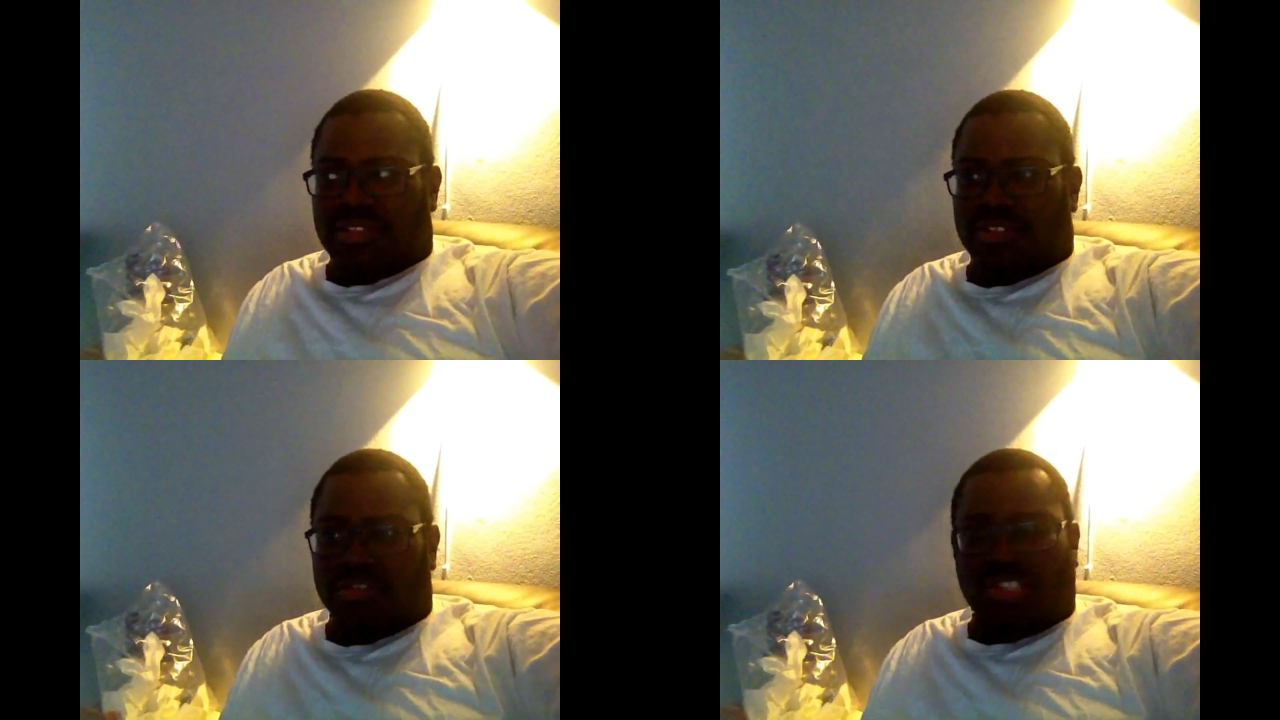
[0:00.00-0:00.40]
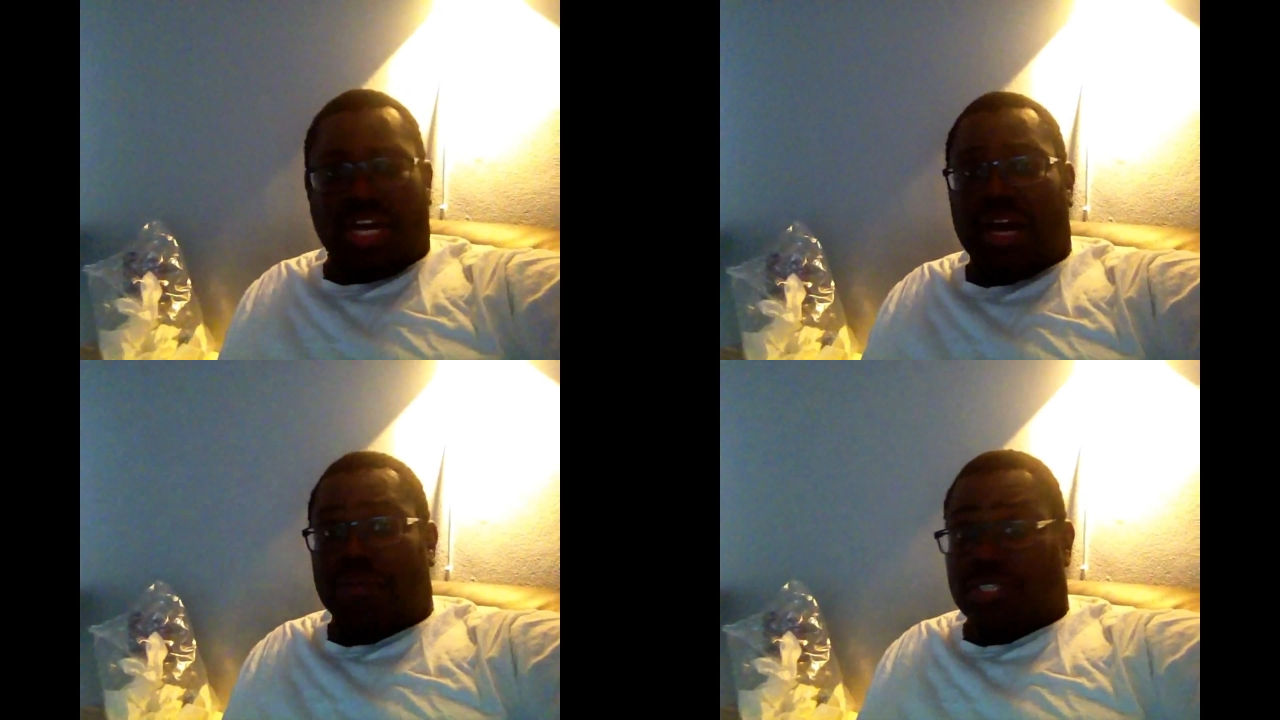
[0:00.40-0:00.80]
your
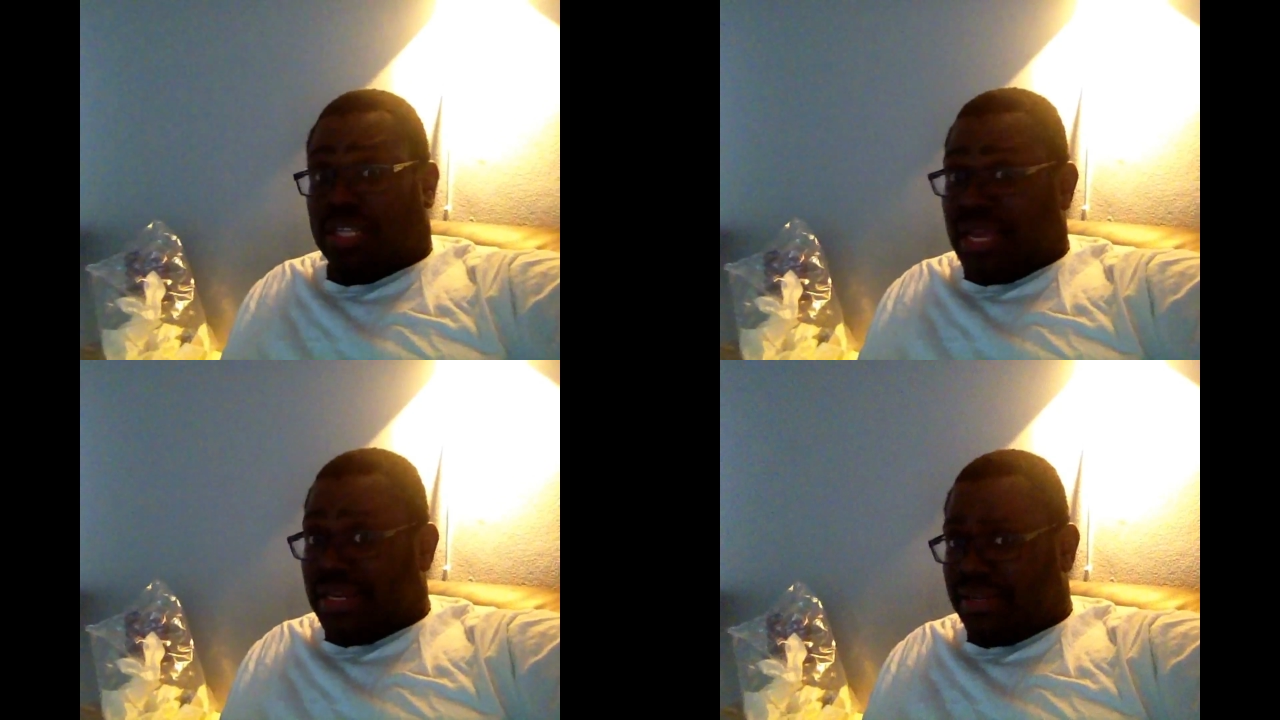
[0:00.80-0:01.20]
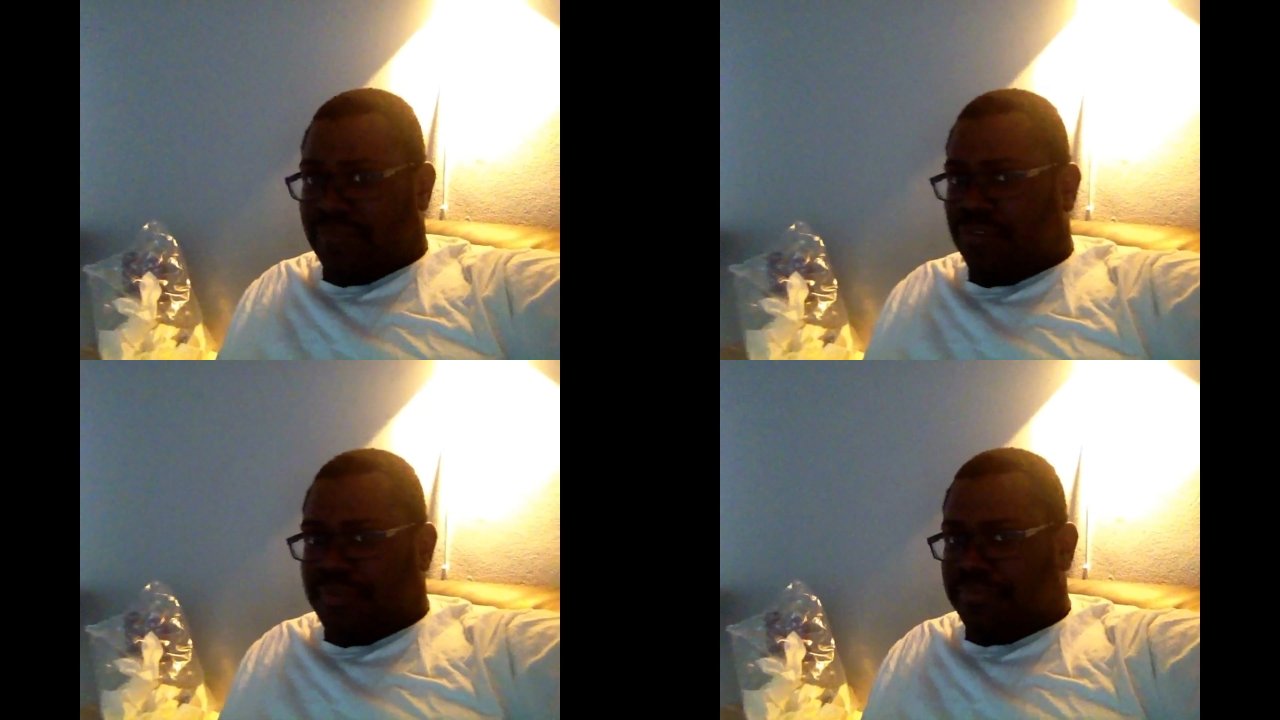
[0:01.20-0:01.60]
job is a lot
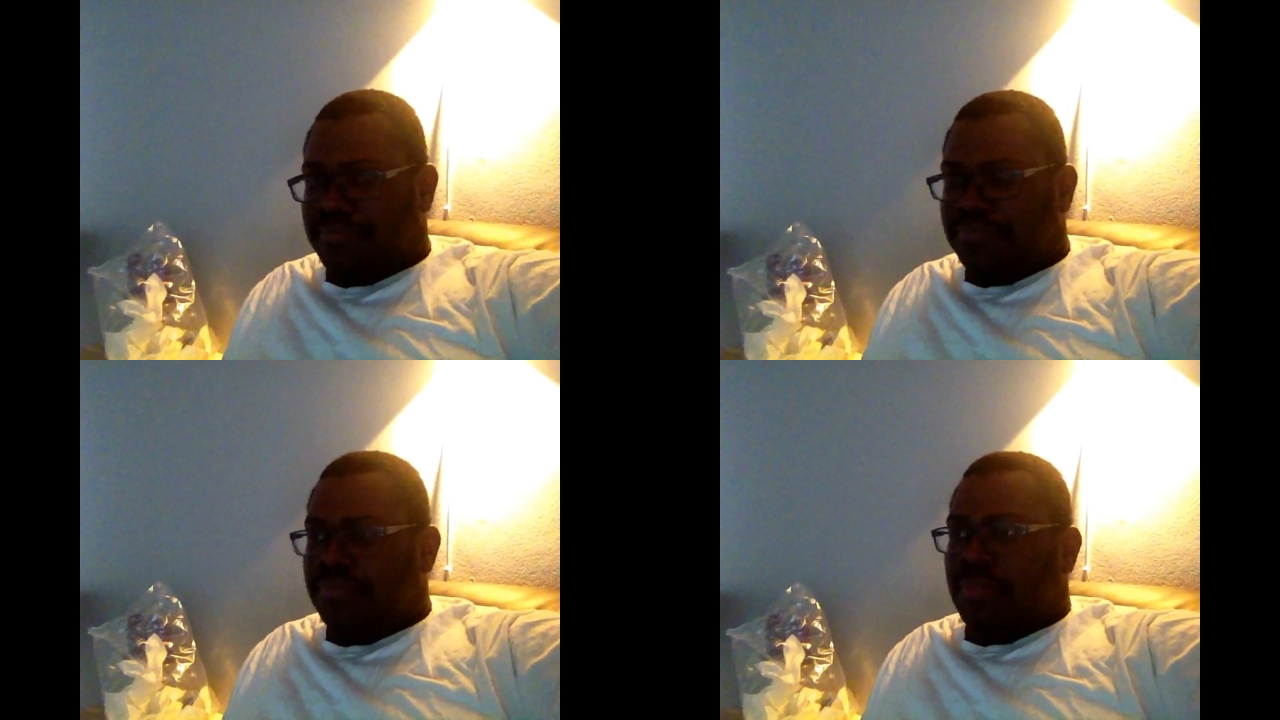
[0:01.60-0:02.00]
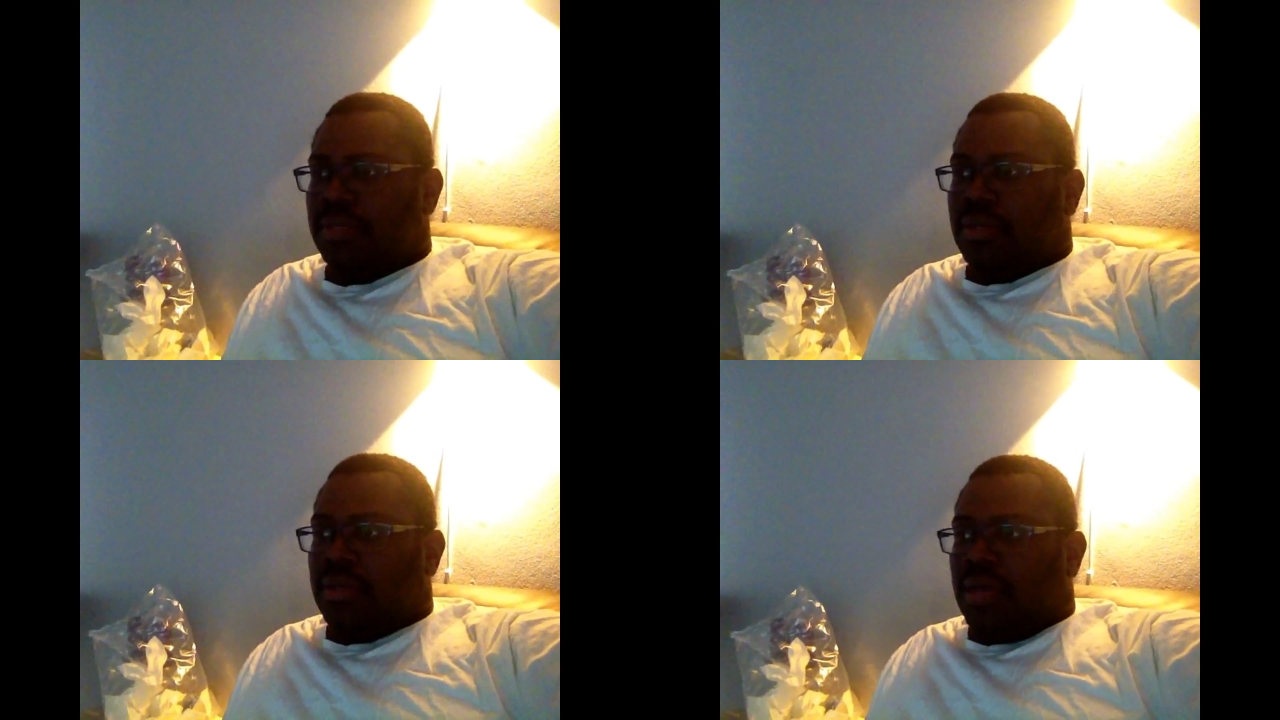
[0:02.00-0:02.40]
different.
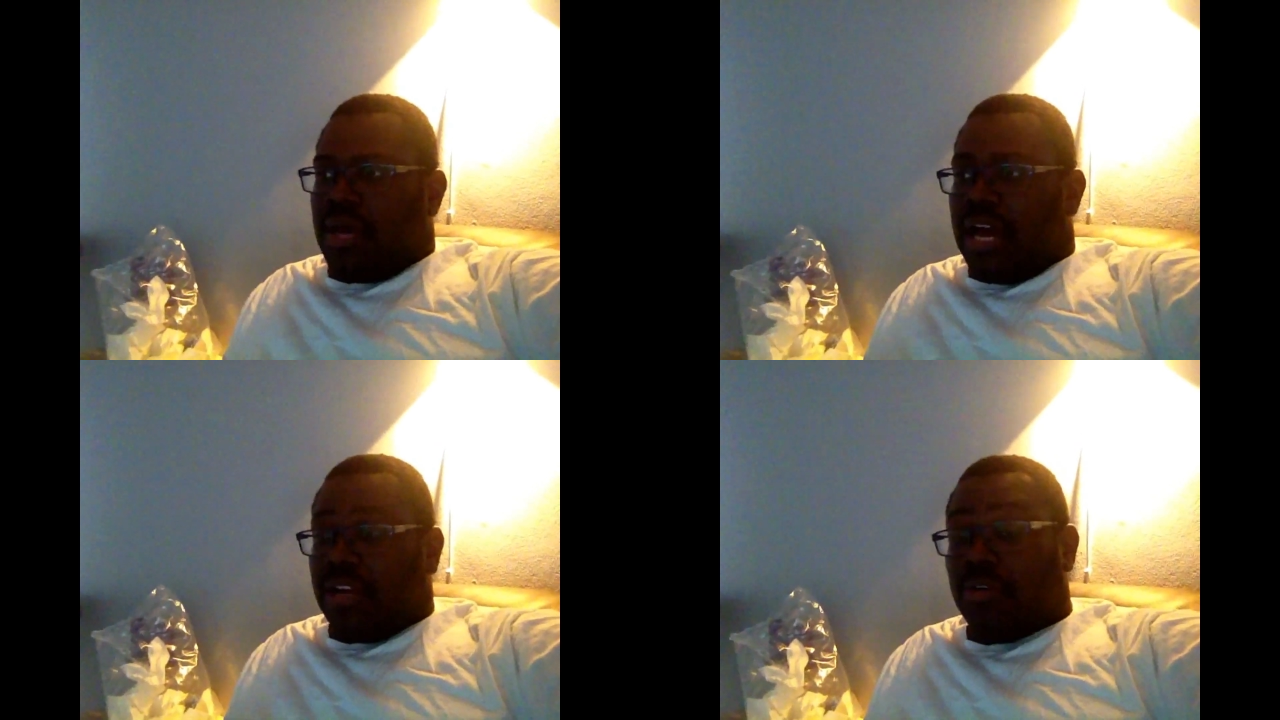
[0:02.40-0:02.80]
I know,